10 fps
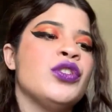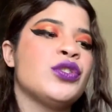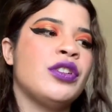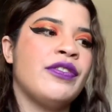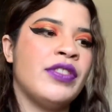
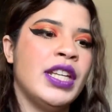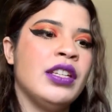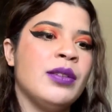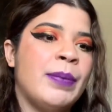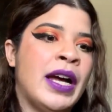Sort of
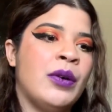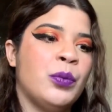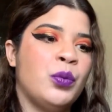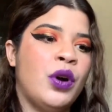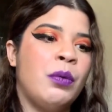think
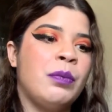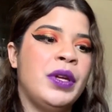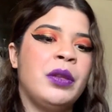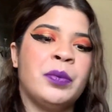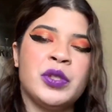about what would
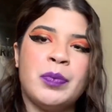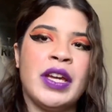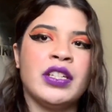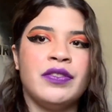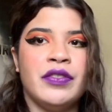be the
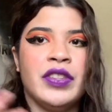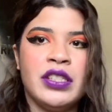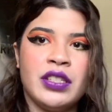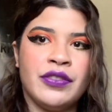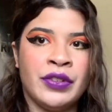perspective of
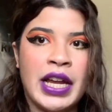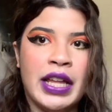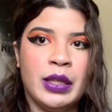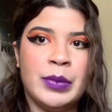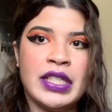these different
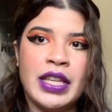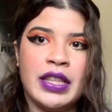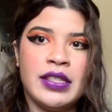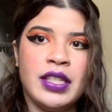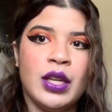elements in
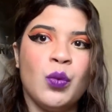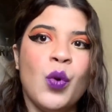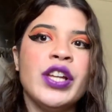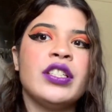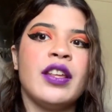the scene.
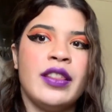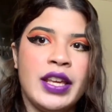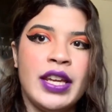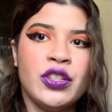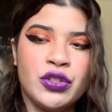What do
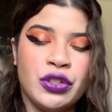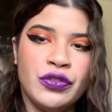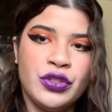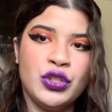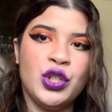they
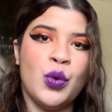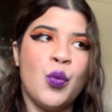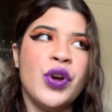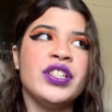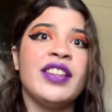serve to do?
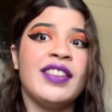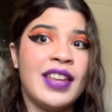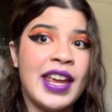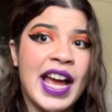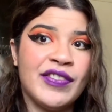What do
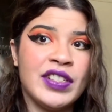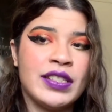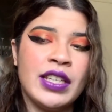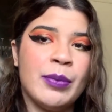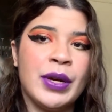they have to
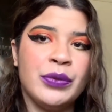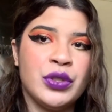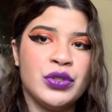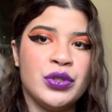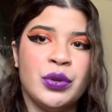say about
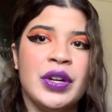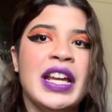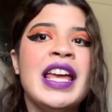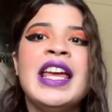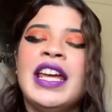this
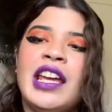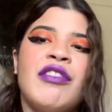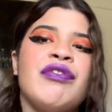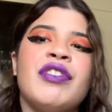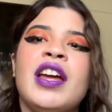story?
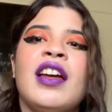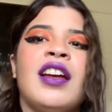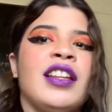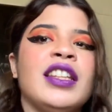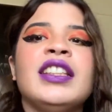If
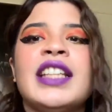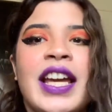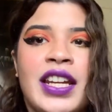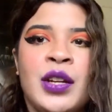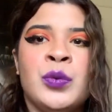the
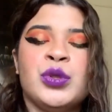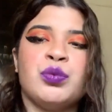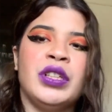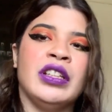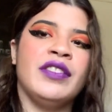lighting was
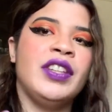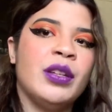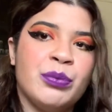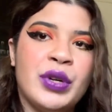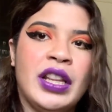real, if the
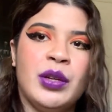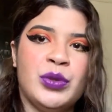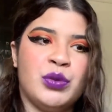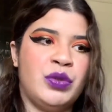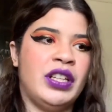umbrella
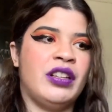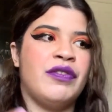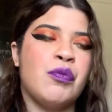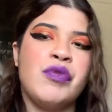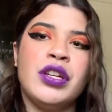was real,
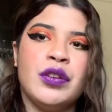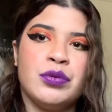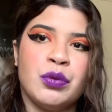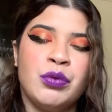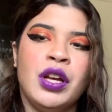if the
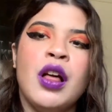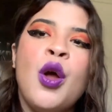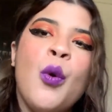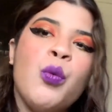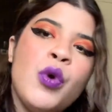windows were real,
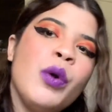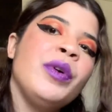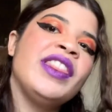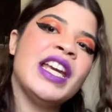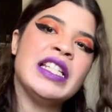what
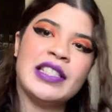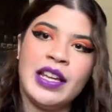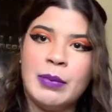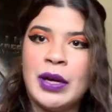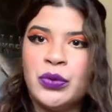would they
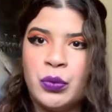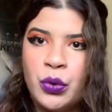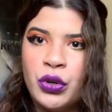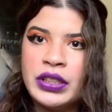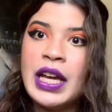say about the
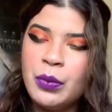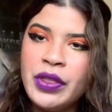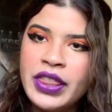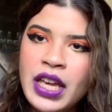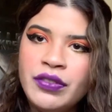world? How
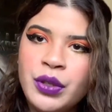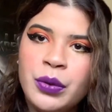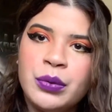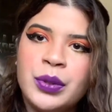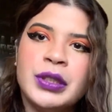would they
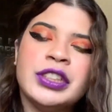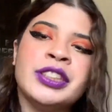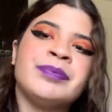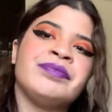view the world?